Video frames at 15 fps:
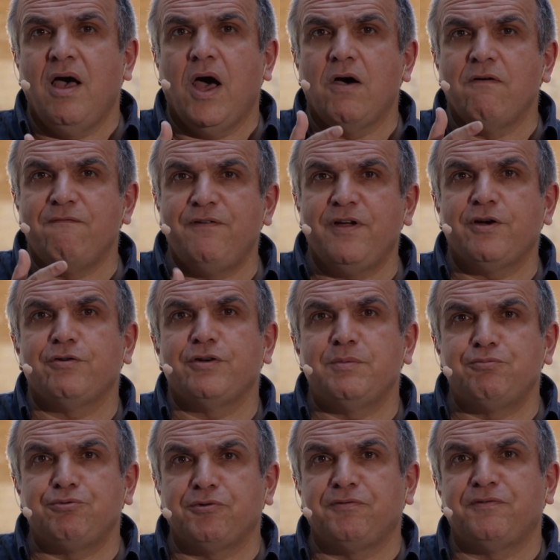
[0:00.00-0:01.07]
a very
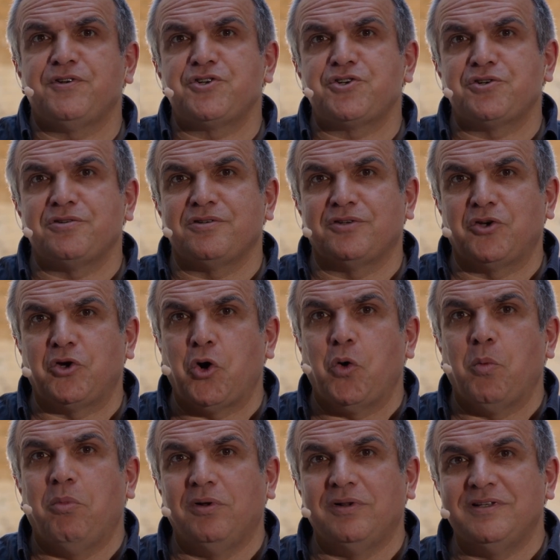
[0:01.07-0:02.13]
proficient
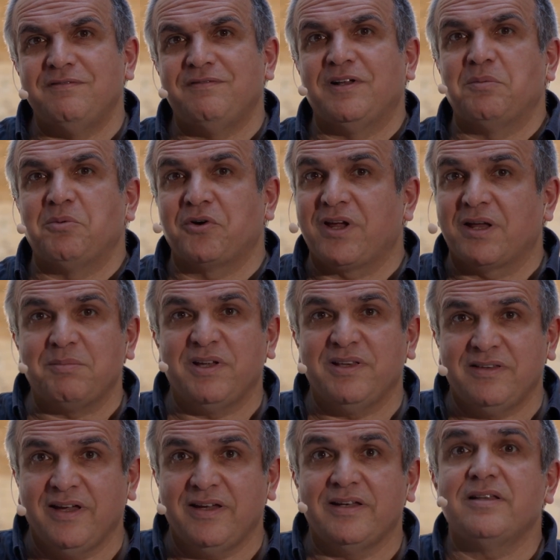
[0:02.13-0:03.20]
COBOL developer can
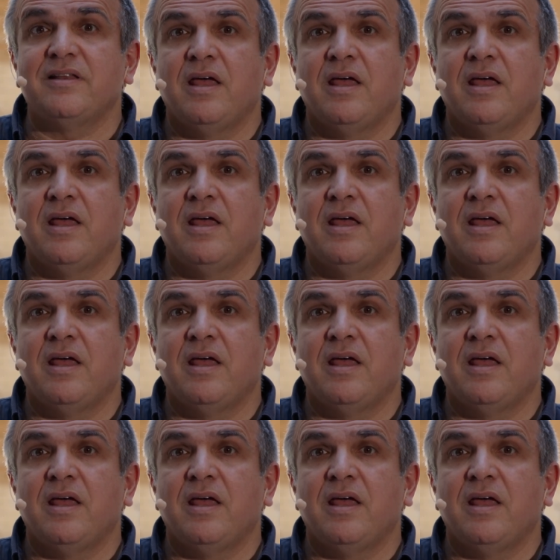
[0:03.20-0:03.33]
maintain it.